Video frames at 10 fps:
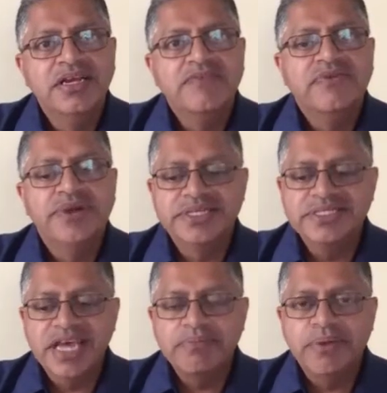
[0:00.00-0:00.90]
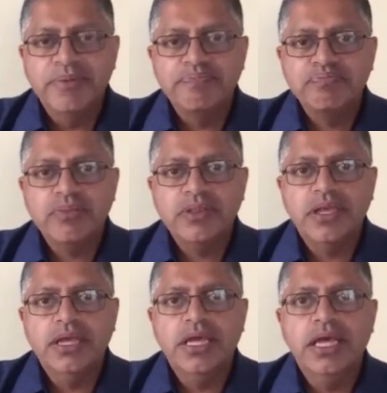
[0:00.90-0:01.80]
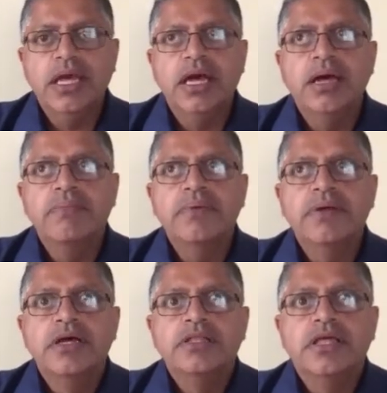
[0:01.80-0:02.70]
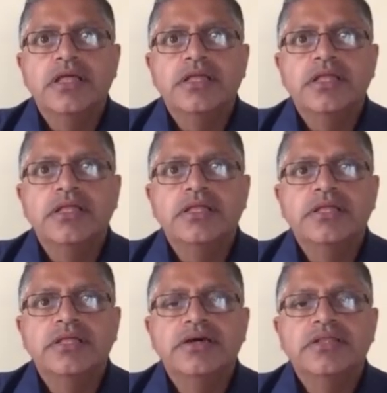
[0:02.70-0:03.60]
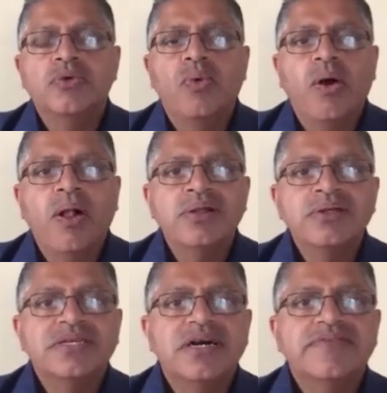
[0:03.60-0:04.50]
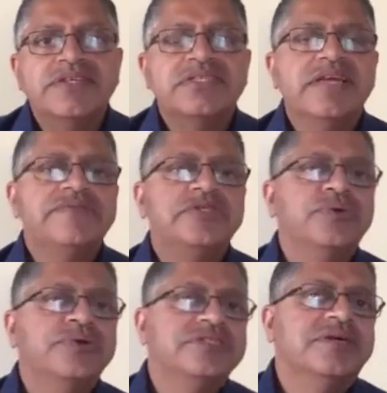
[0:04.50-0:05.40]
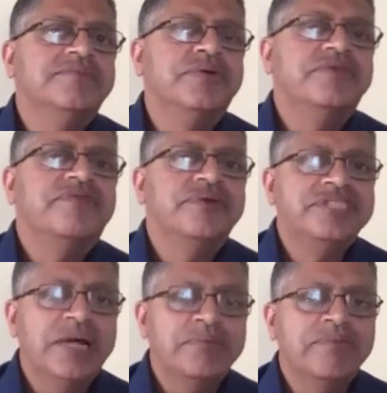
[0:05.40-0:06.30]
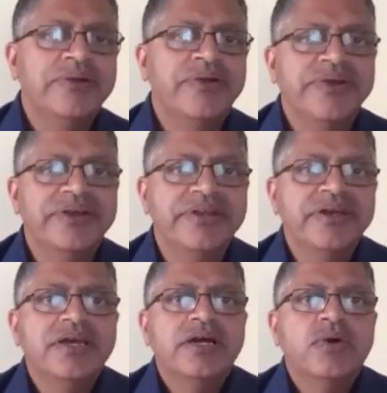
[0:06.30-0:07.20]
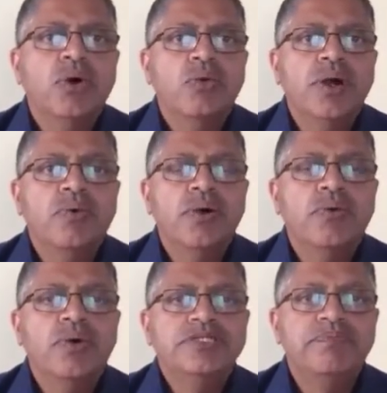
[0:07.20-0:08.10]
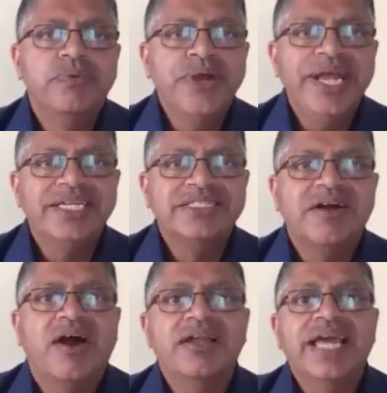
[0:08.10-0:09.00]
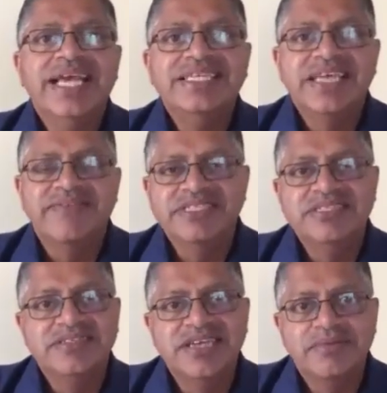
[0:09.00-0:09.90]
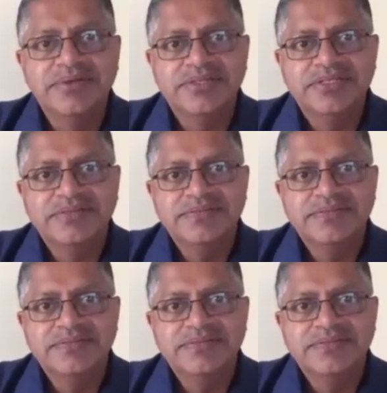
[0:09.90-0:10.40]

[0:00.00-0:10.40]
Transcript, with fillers: For example, um, the, the walls of the city of Jerusalem during the First Temple period w- w- was breached on each 17th of Tammuz.